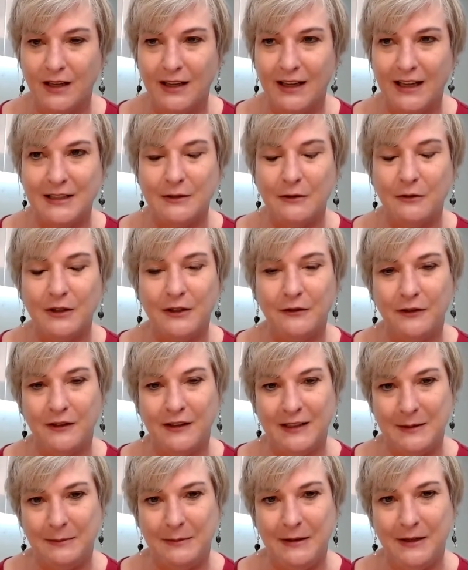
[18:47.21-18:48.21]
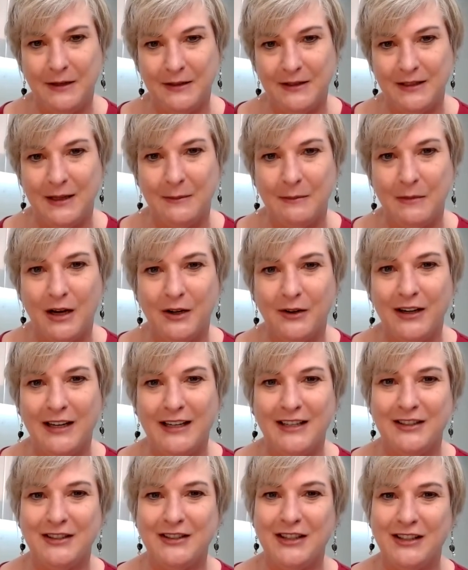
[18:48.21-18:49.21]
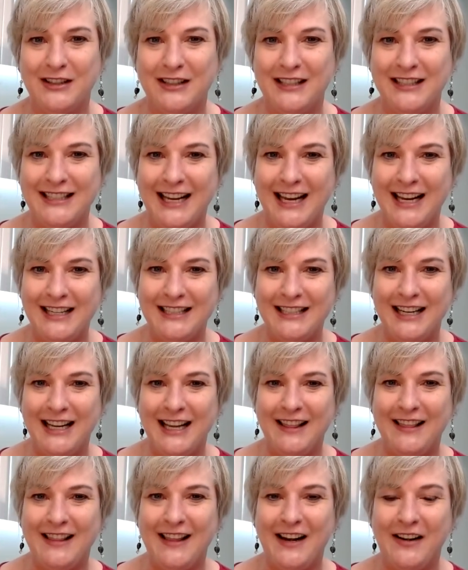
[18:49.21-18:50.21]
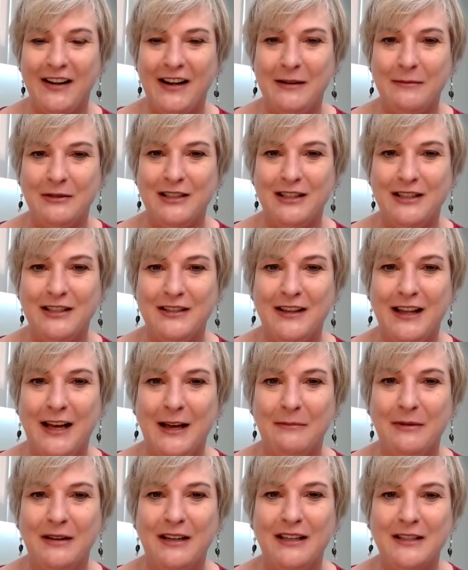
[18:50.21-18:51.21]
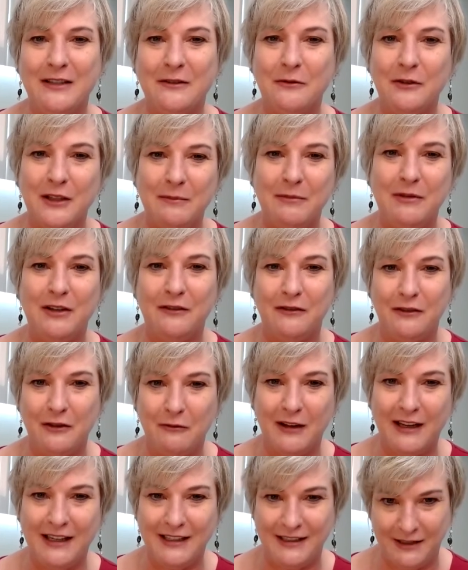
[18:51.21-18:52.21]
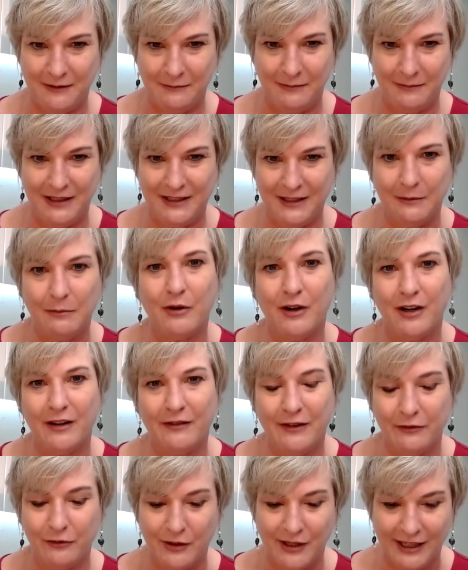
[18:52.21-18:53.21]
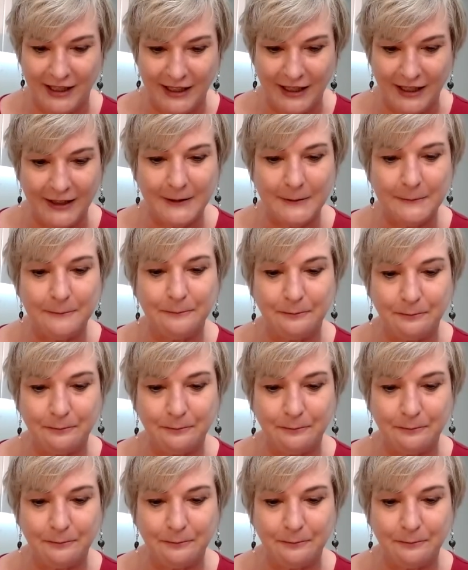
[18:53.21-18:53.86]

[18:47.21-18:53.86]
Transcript: It's only for the speakers and the moderators on the stage that are able to do that, but it's a really beautiful way to be supportive of one another.